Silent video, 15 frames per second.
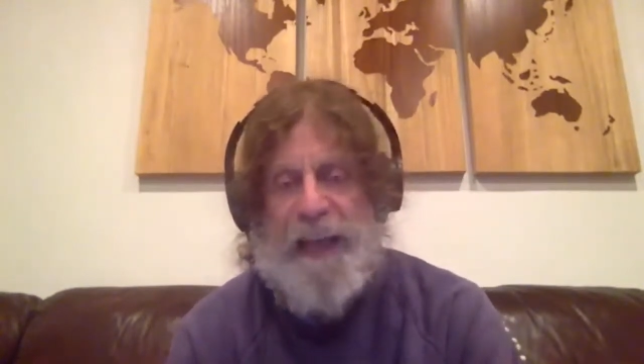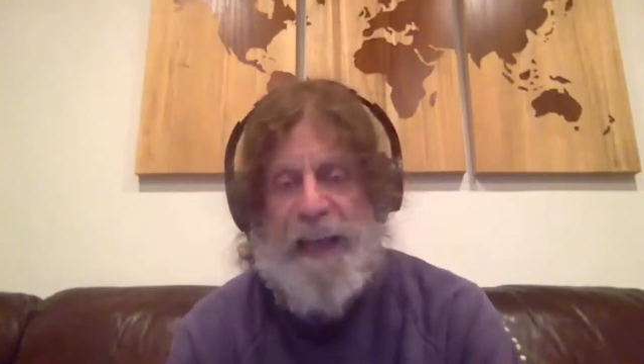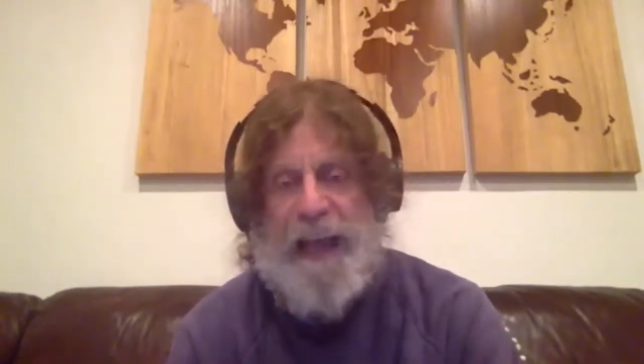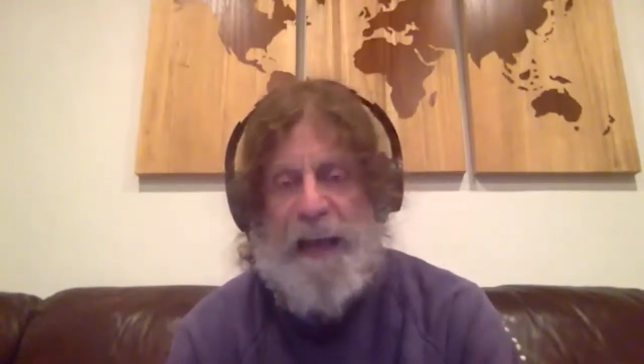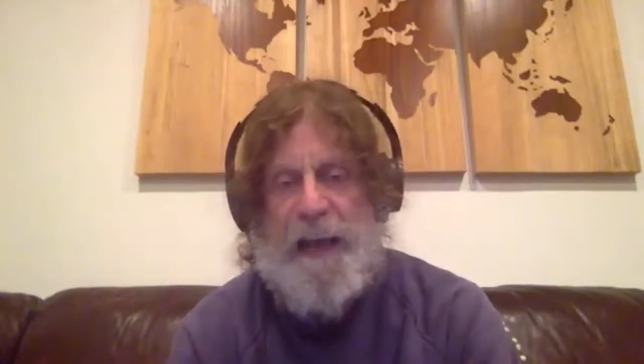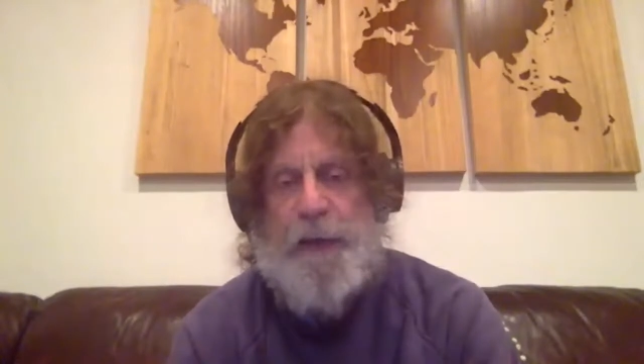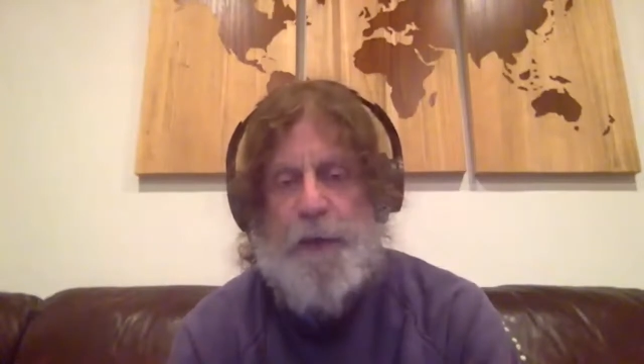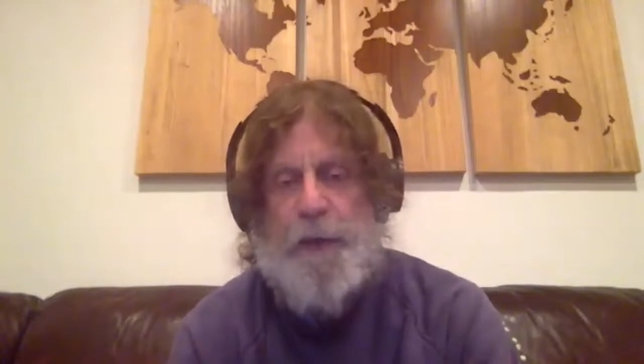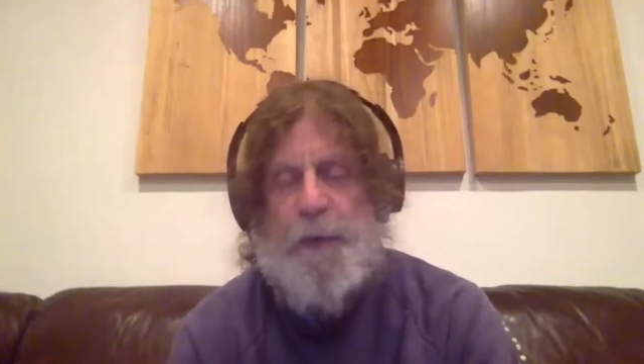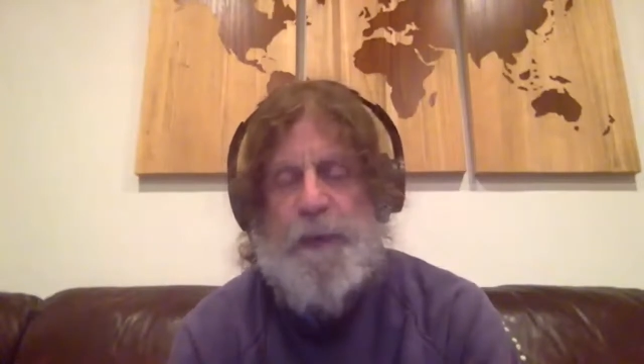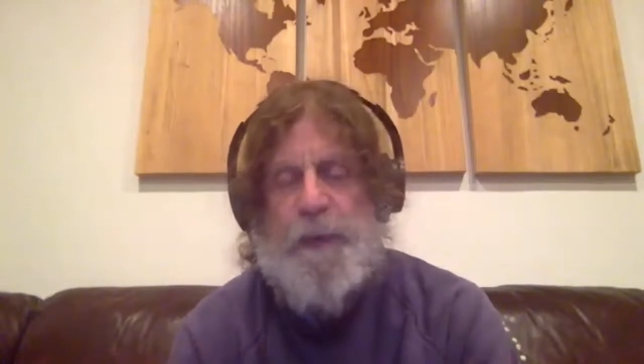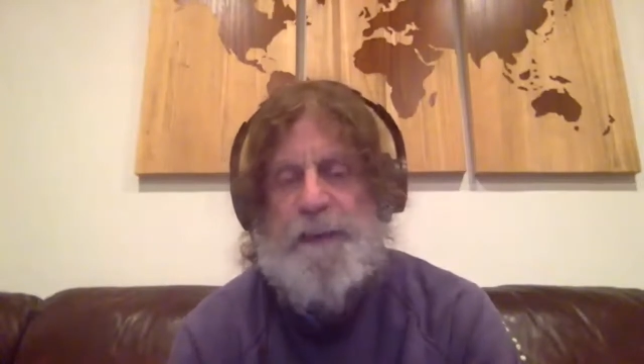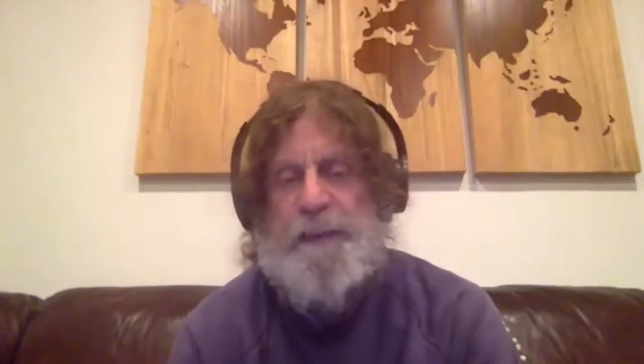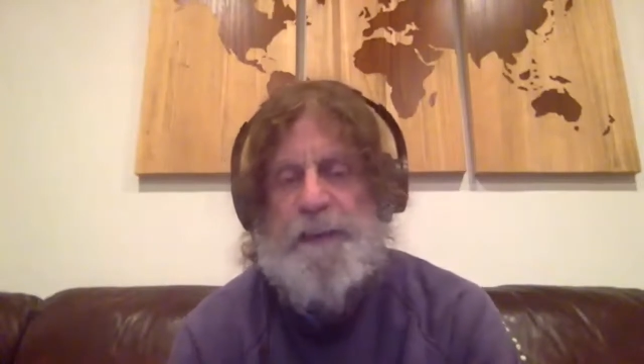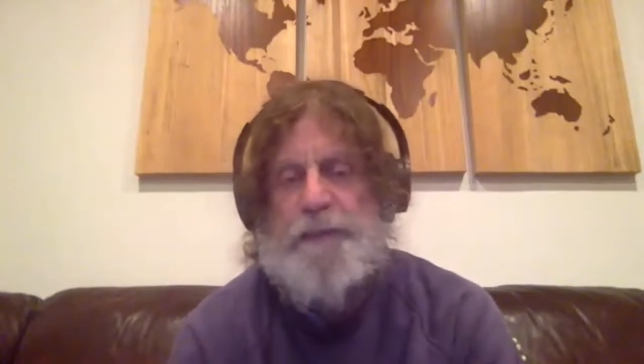How do you
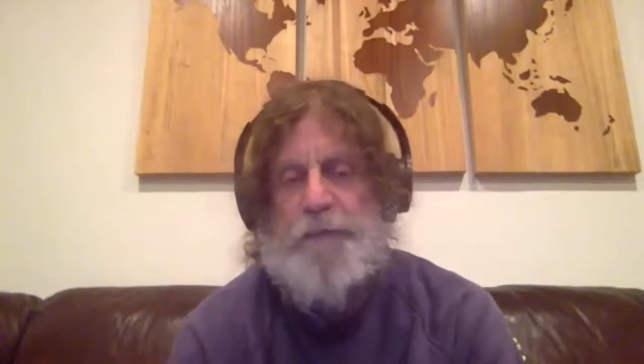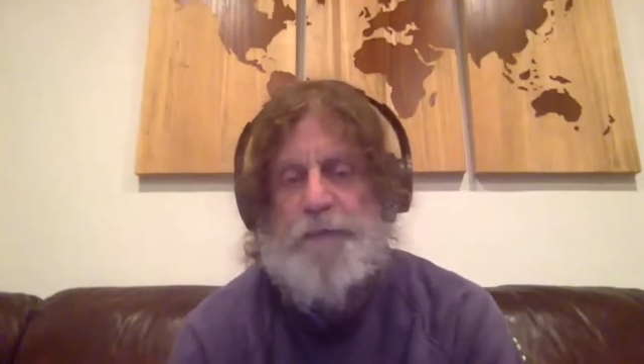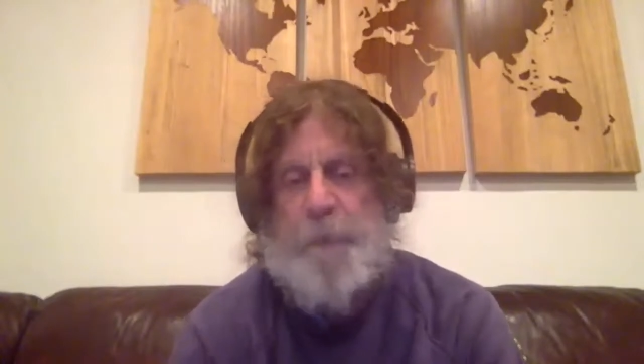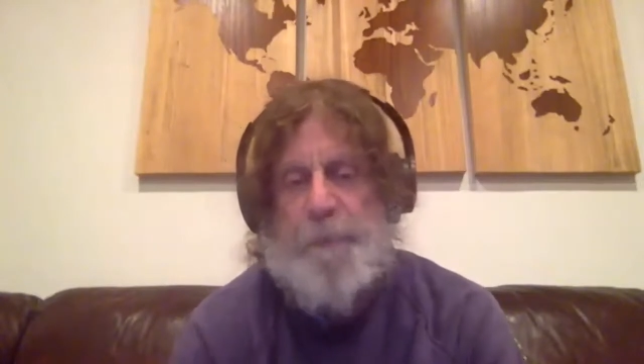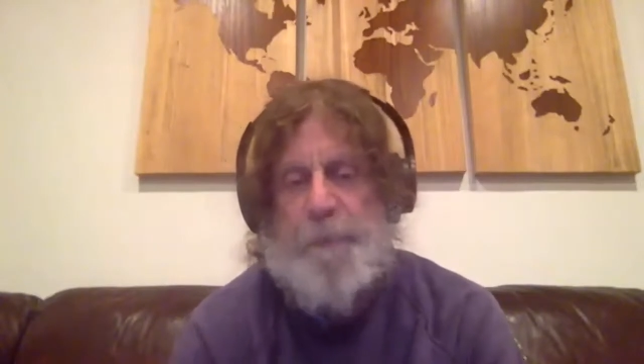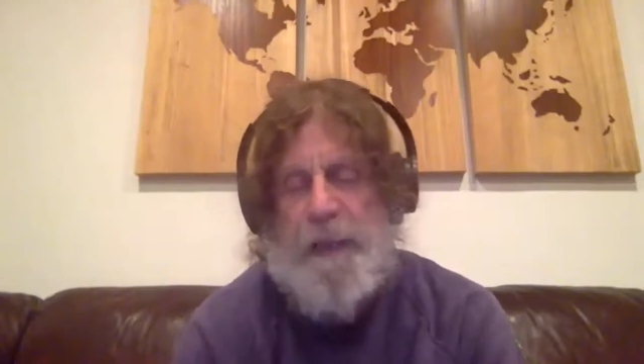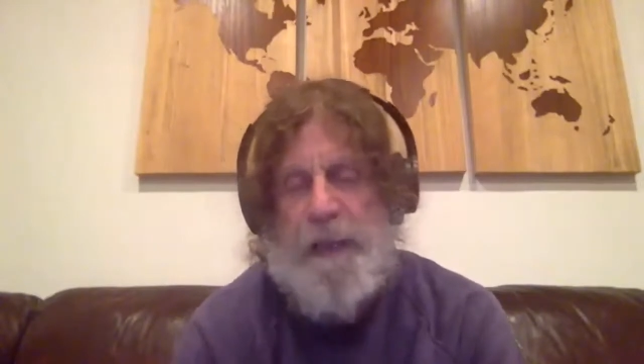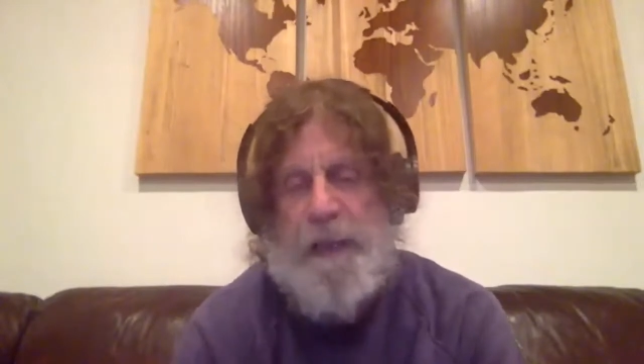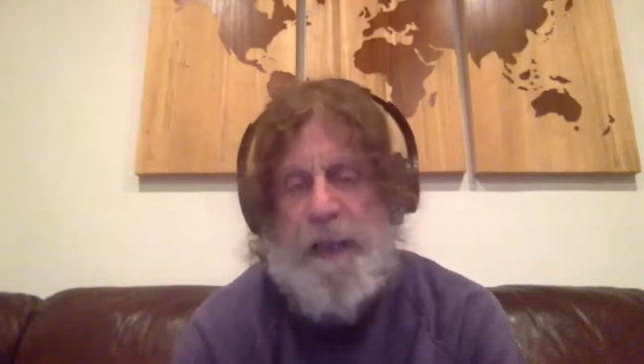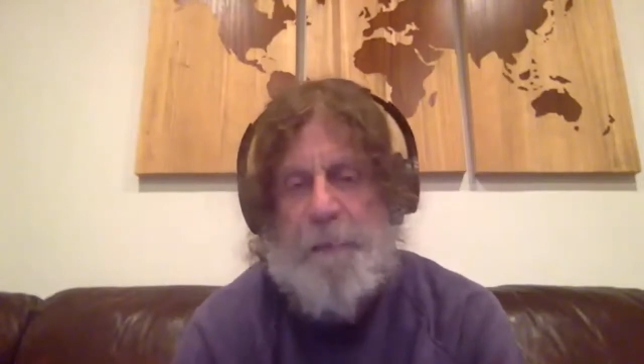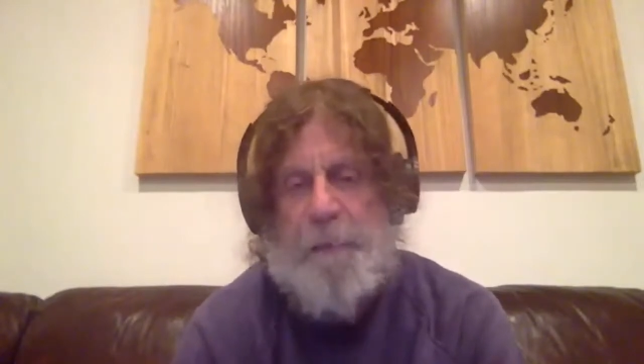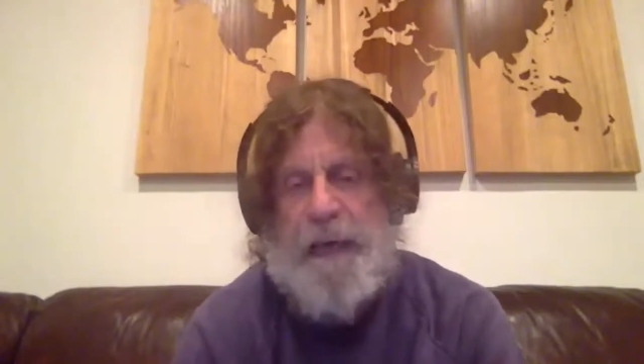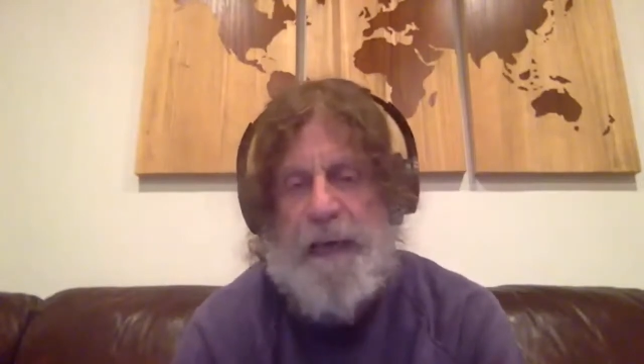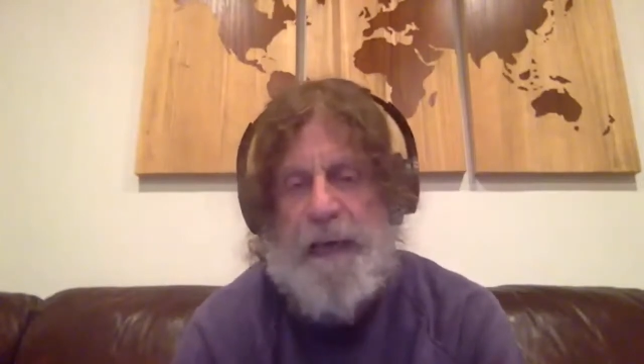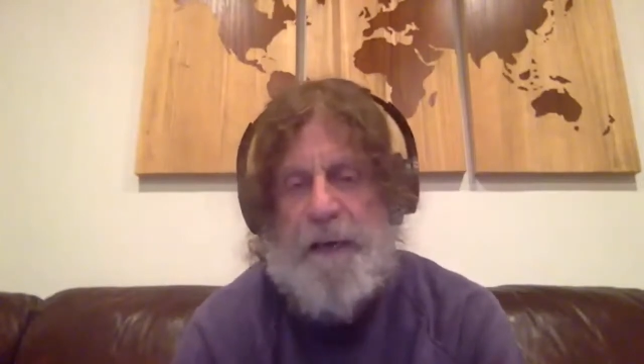get this repeating
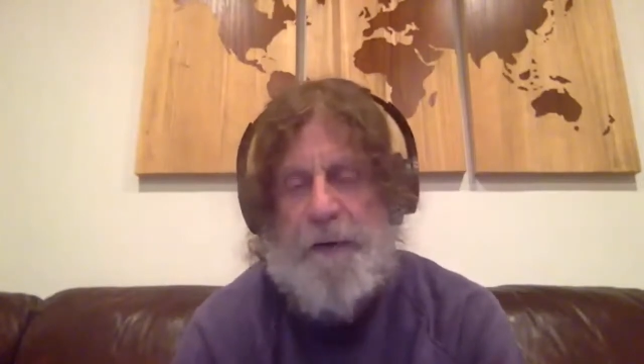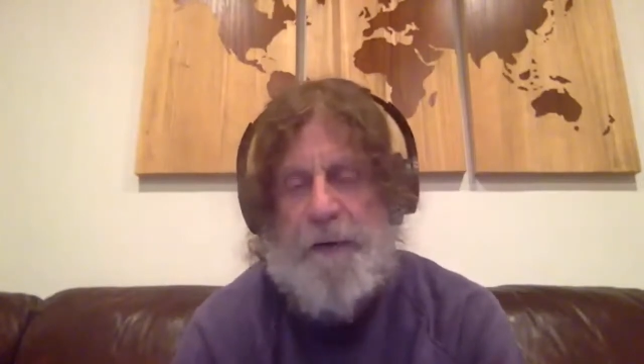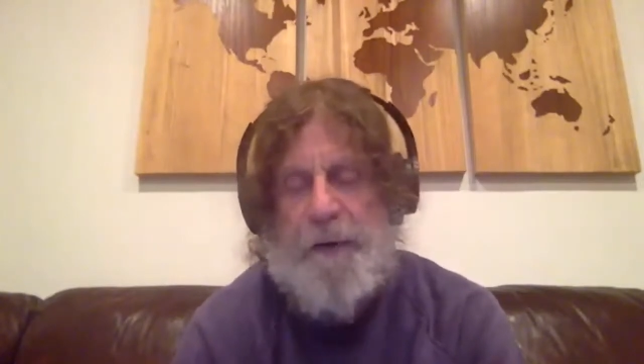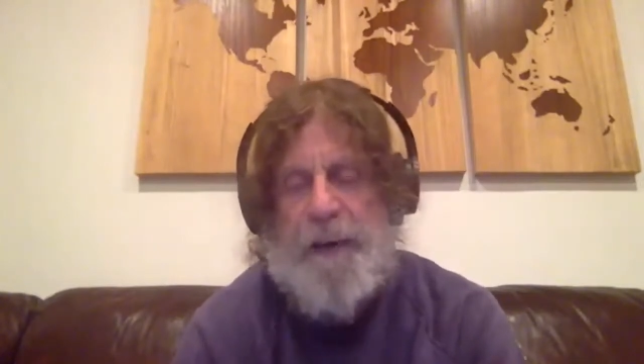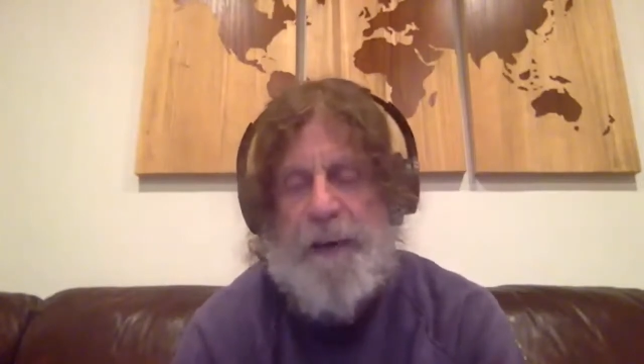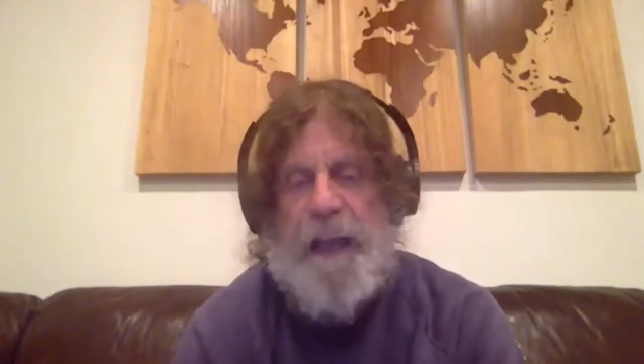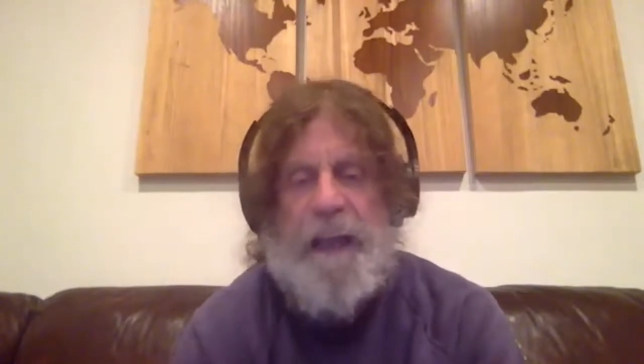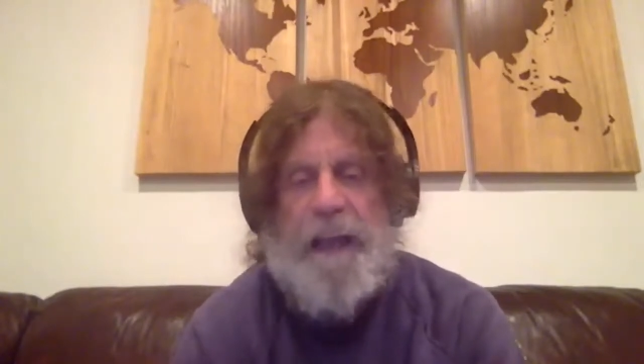pattern